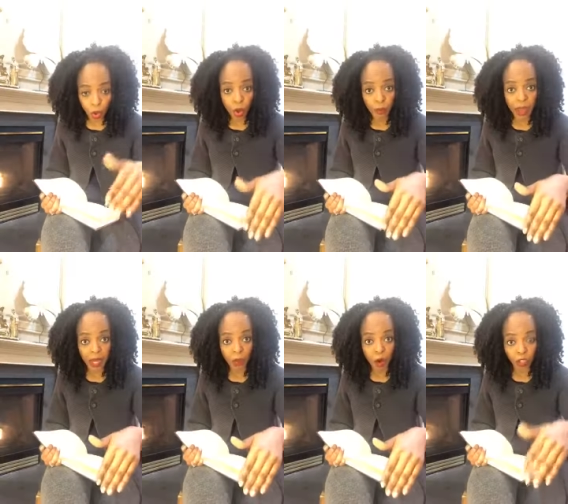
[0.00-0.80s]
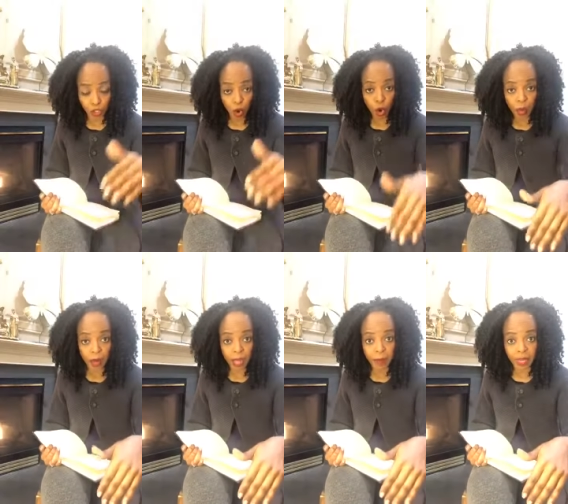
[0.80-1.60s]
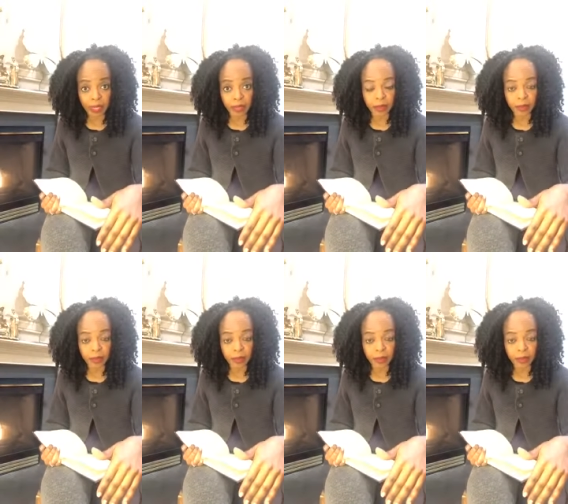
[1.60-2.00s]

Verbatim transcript: on my watch, on my money.